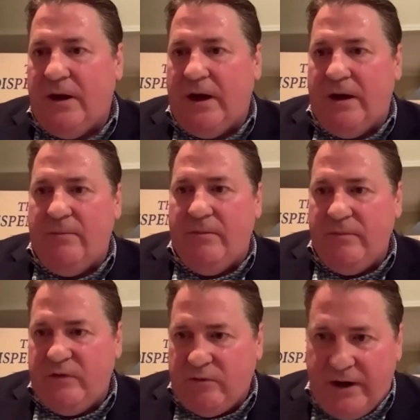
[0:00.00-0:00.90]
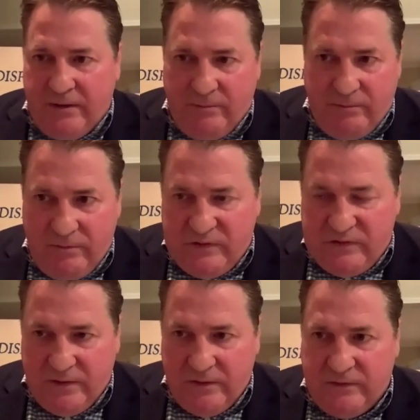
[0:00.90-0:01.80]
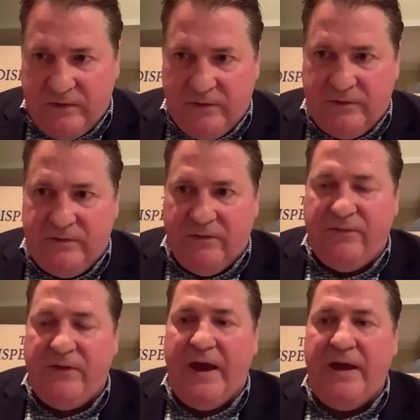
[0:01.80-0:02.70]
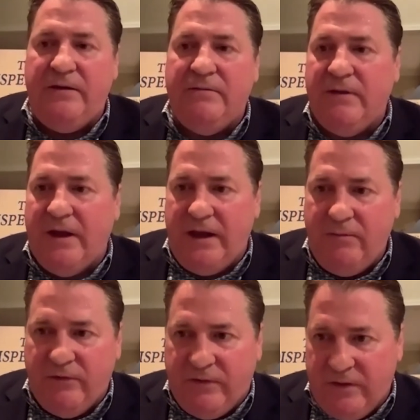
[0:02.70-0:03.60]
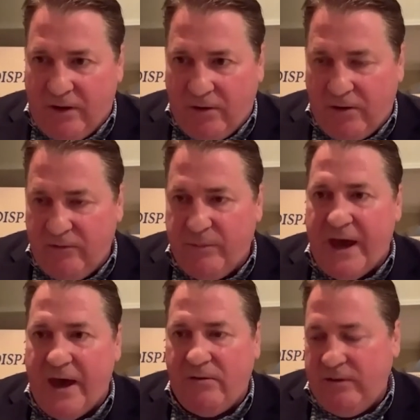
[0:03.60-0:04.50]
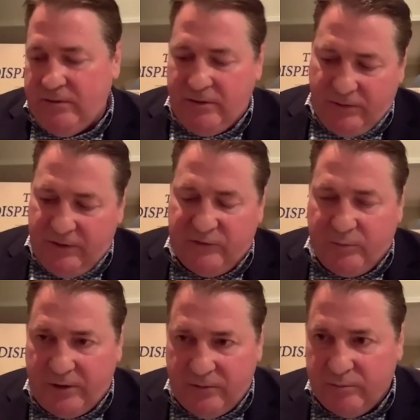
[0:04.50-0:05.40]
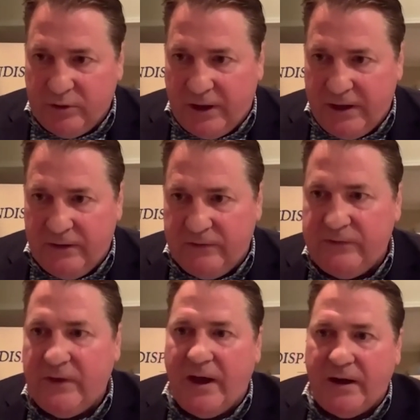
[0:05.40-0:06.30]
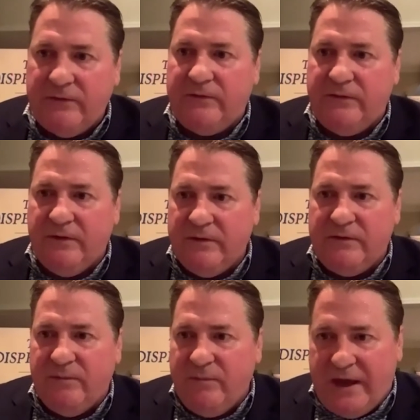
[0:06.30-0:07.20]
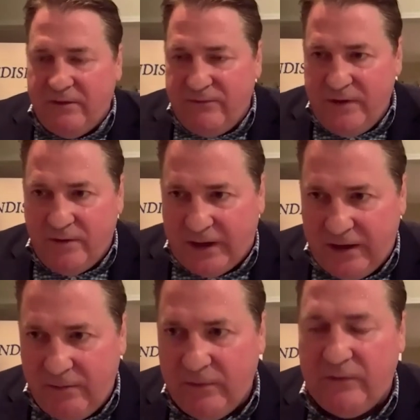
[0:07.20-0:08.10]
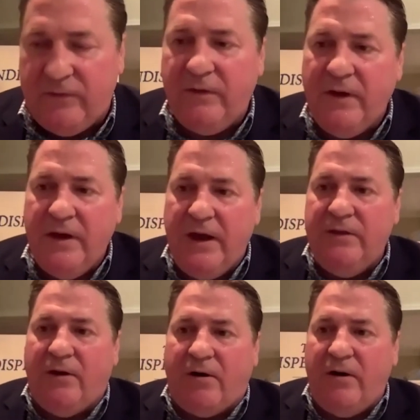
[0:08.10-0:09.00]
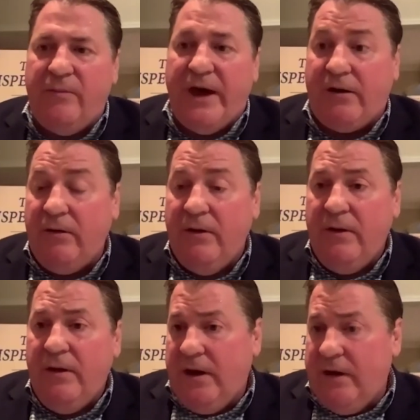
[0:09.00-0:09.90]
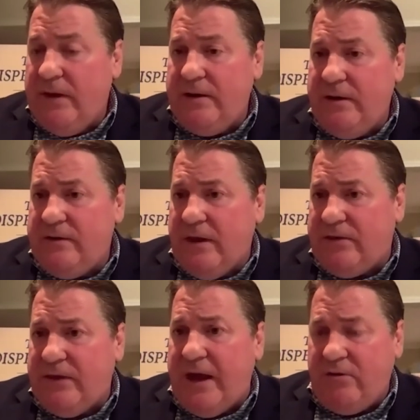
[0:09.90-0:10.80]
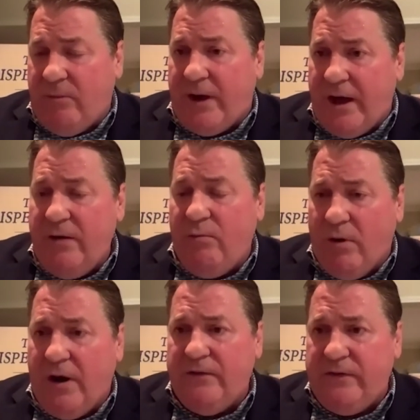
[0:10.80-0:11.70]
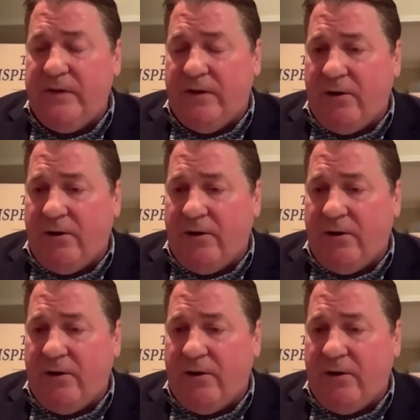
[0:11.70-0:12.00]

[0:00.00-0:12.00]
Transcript: um, trying to, to, to, to feign that he was in the heart of battle. He literally sprinkled blood on his socks to, to make it feel like he was in the heart of battle. And then Nathaniel Bond was in the